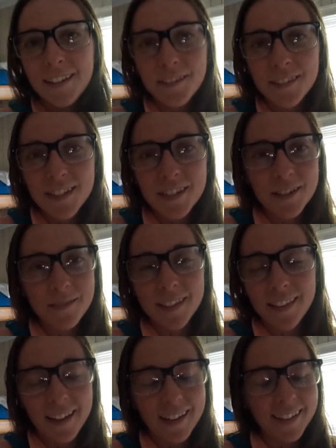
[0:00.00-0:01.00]
It only took
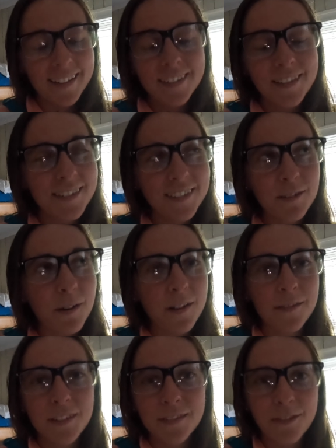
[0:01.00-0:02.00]
me like
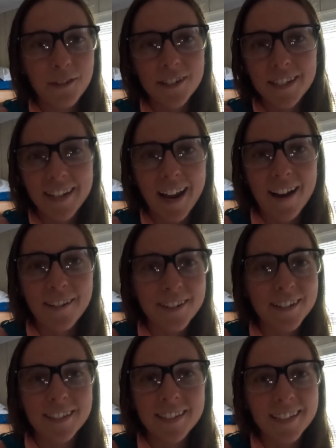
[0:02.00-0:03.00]
12 to 14
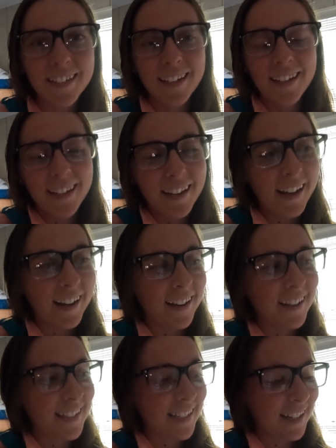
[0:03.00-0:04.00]
hours
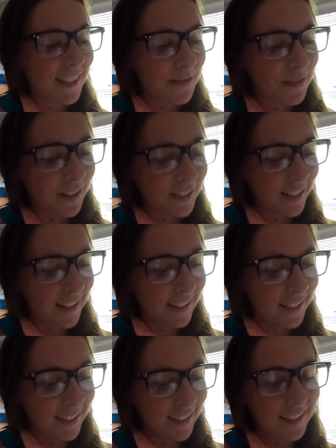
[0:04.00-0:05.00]
uh, to get them all
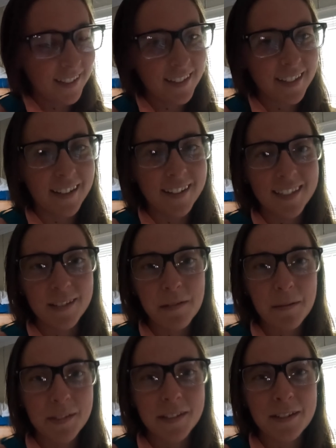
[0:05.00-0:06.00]
done. Uh,
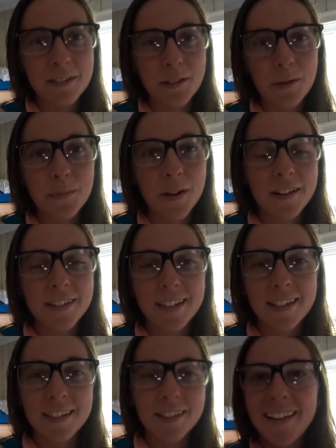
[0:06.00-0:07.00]
sometimes it's a slow
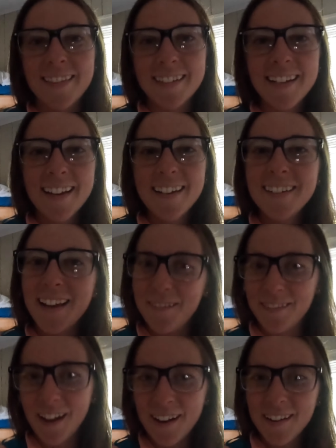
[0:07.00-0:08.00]
process. They're done.
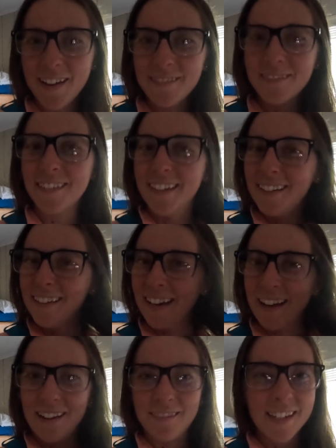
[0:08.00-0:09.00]
I'm caught up.
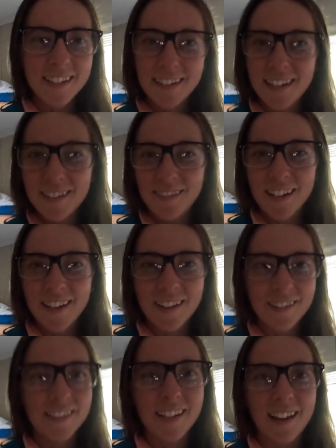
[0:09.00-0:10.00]
I have yesterday's
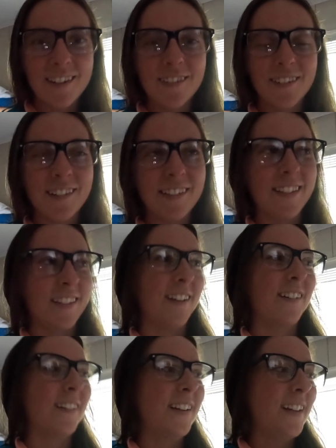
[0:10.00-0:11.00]
video scheduled,
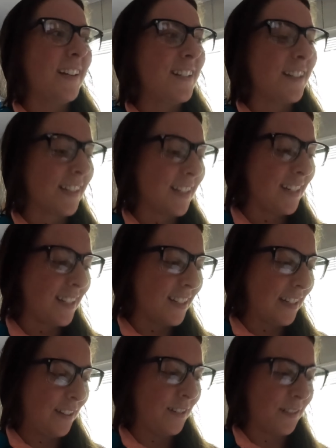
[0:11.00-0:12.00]
so just need to
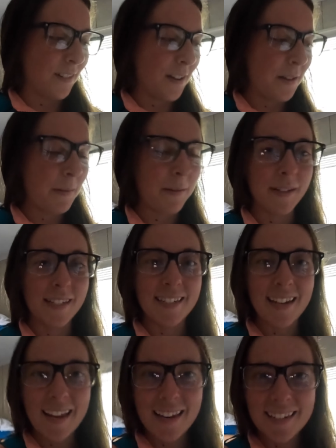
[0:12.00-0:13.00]
do maybe
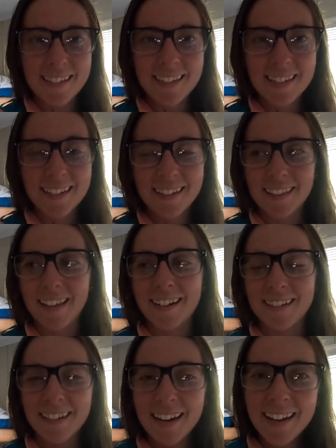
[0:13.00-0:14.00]
today's later
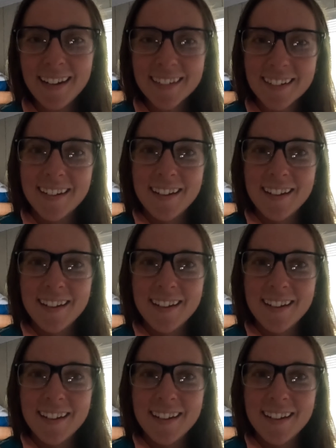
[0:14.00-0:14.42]
tonight.